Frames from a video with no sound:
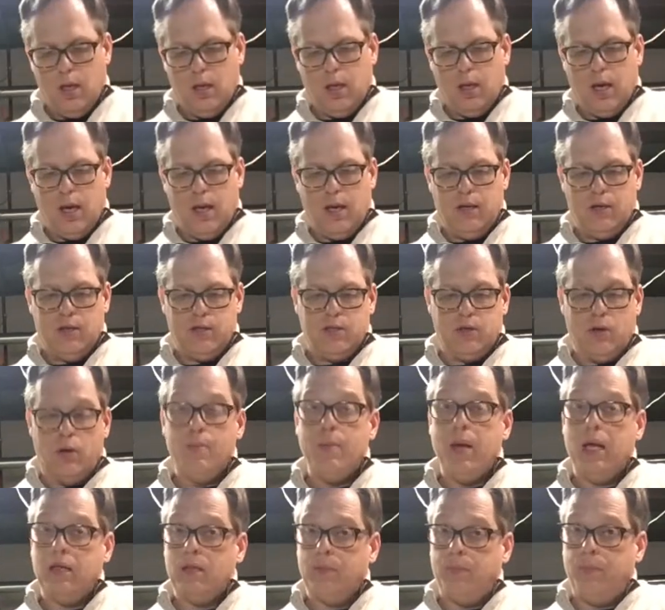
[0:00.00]
Okay, so to
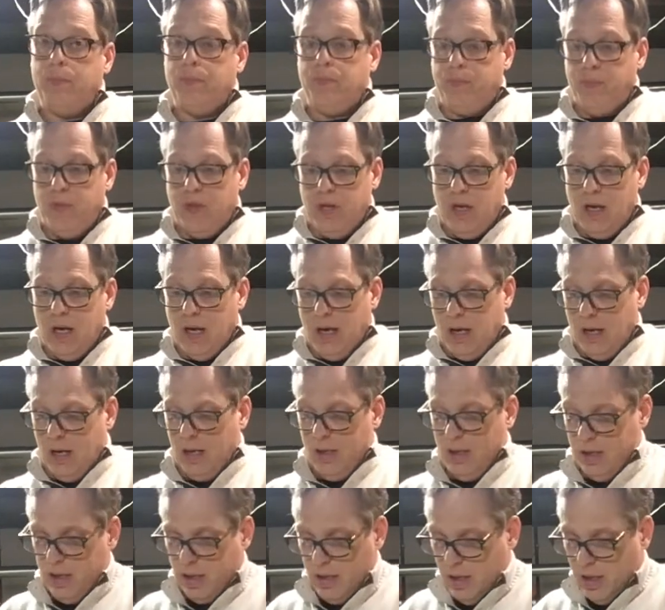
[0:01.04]
make the
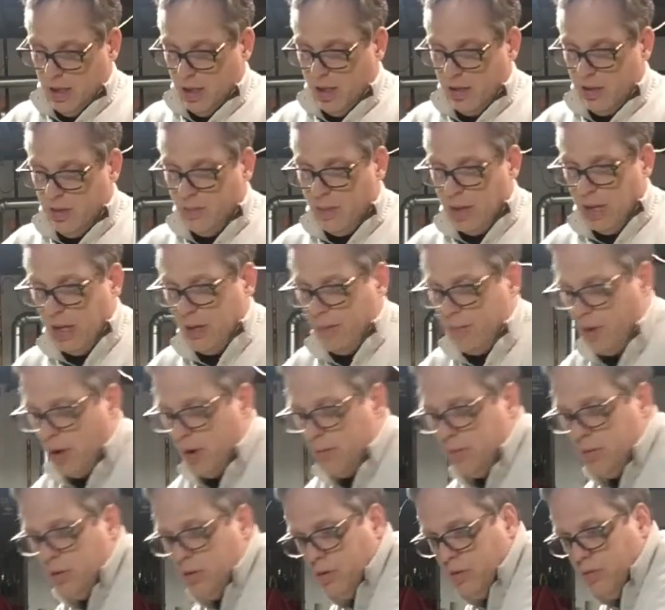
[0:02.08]
body
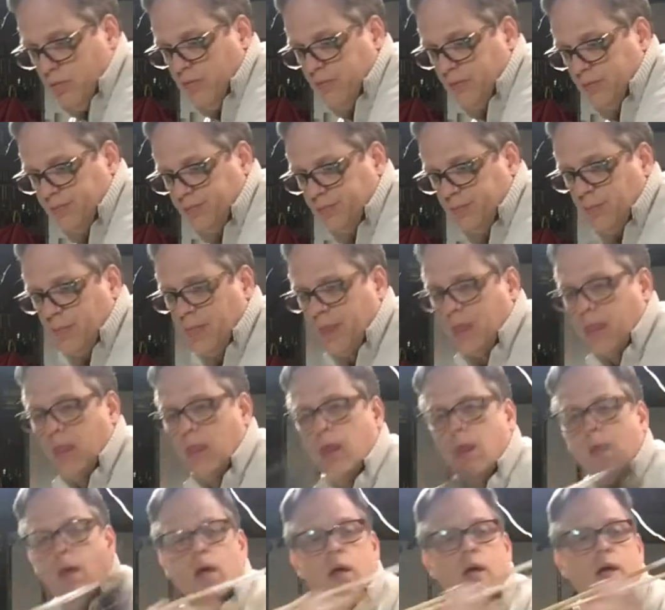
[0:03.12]
part move,
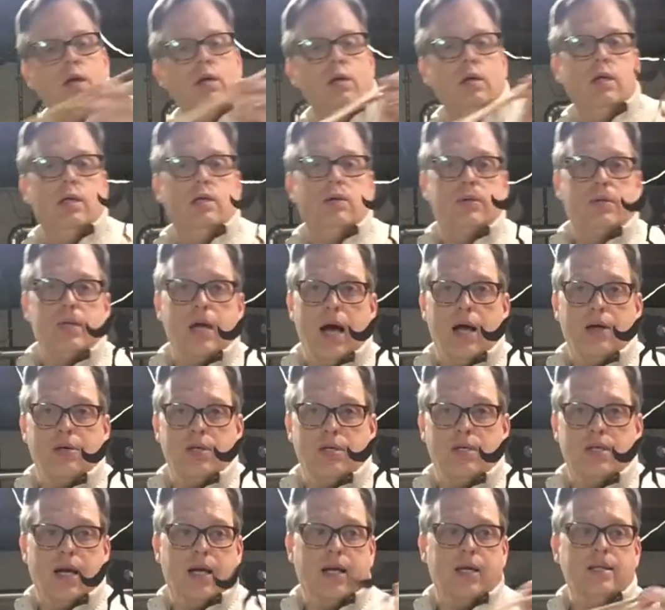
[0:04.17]
you need to attach a
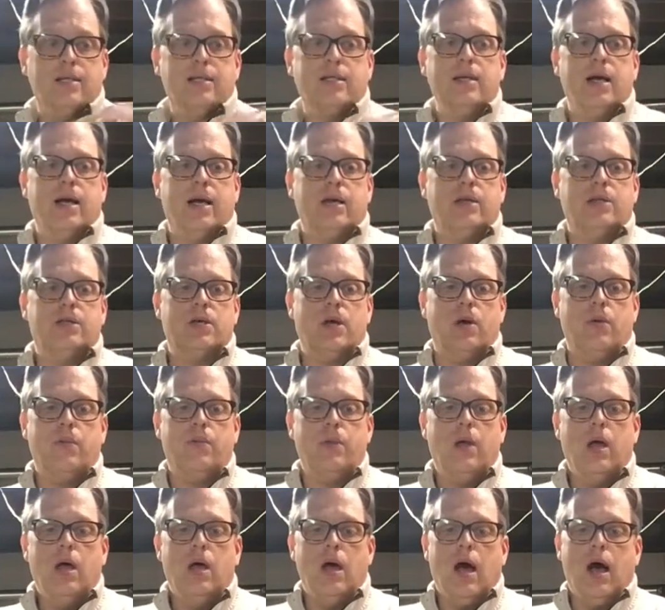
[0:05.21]
second stick. So
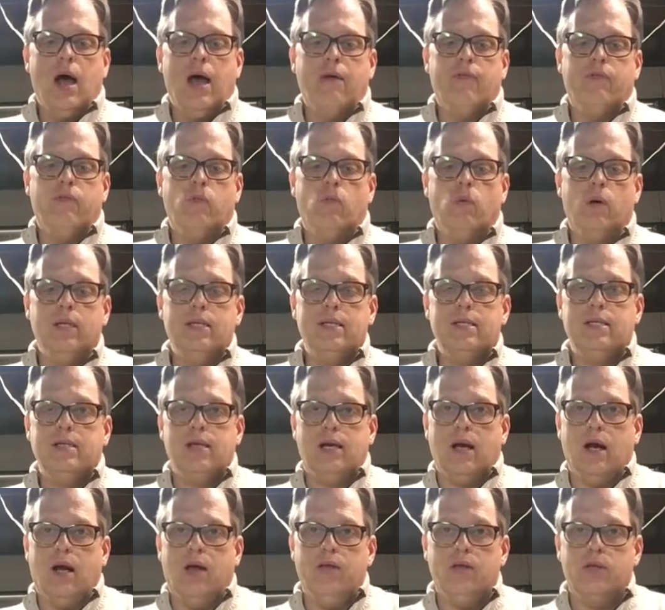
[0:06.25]
I have one
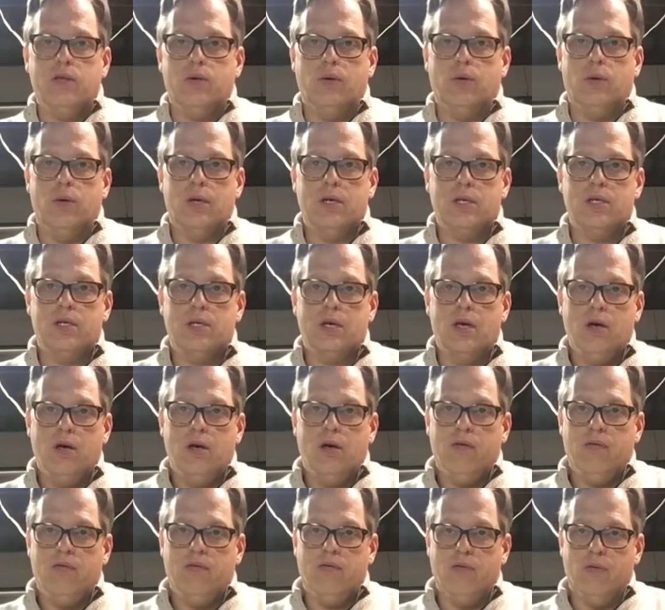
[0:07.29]
stick on this horse
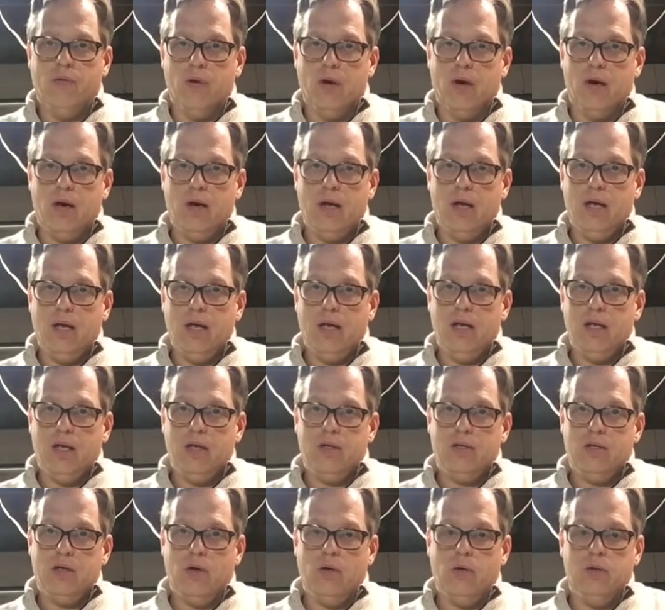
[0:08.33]

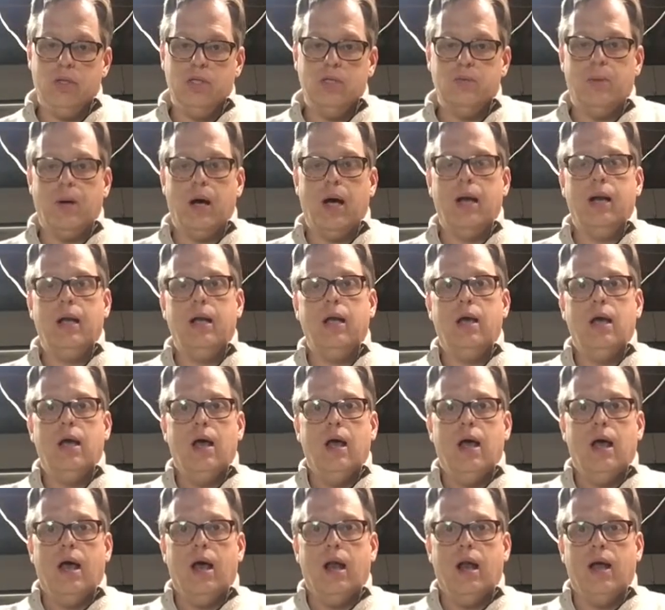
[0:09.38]
to hold its body,
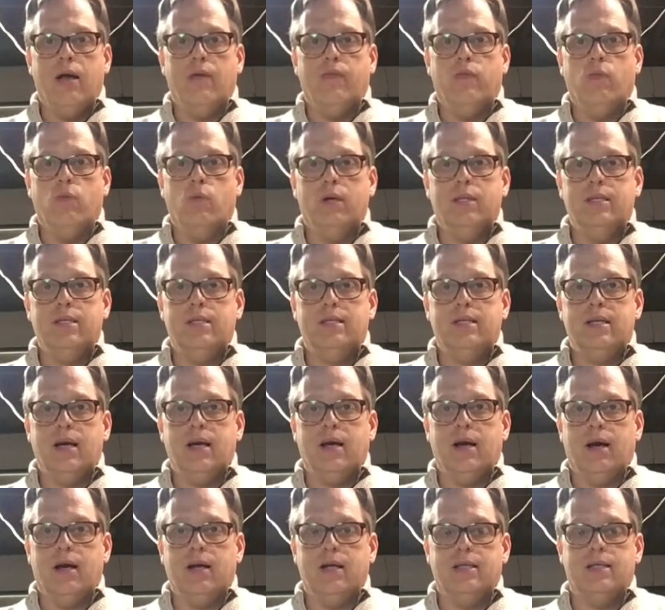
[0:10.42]
and I have one
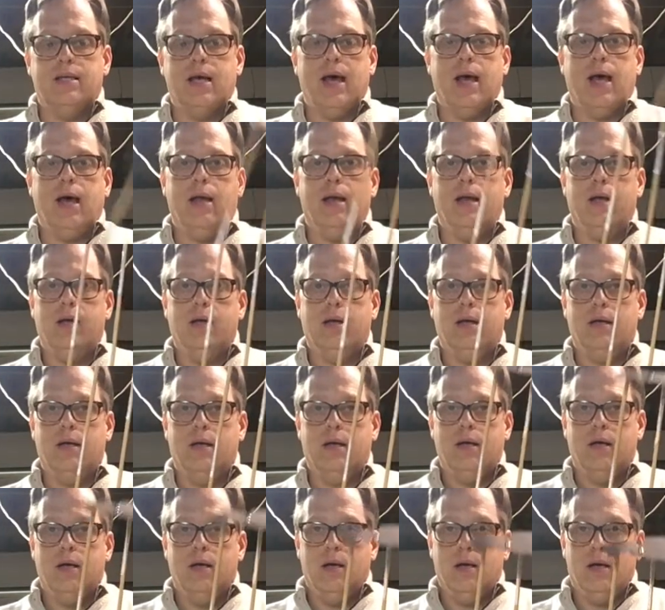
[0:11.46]
stick on its head.
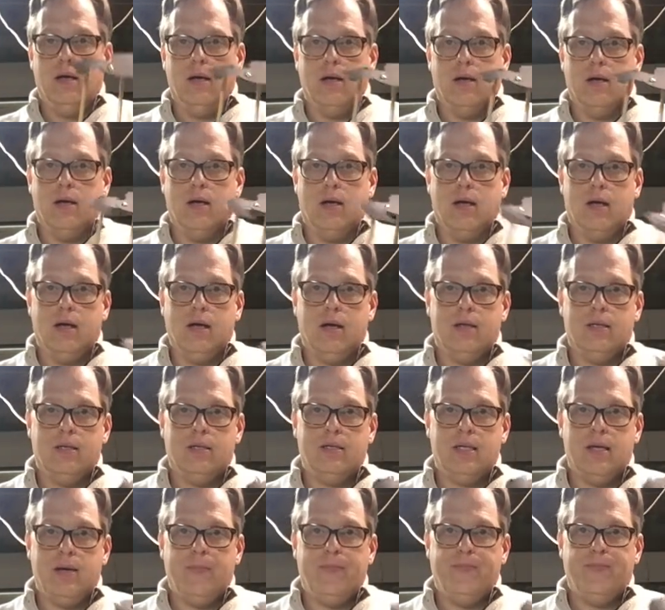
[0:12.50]
All right,
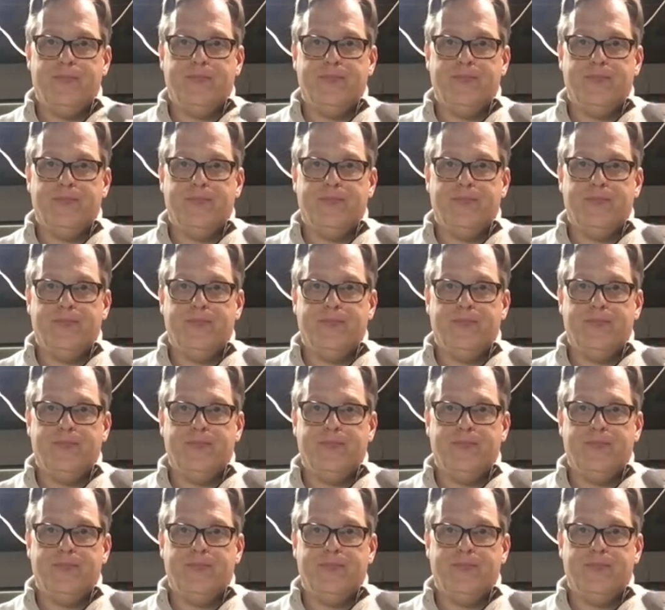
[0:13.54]
see?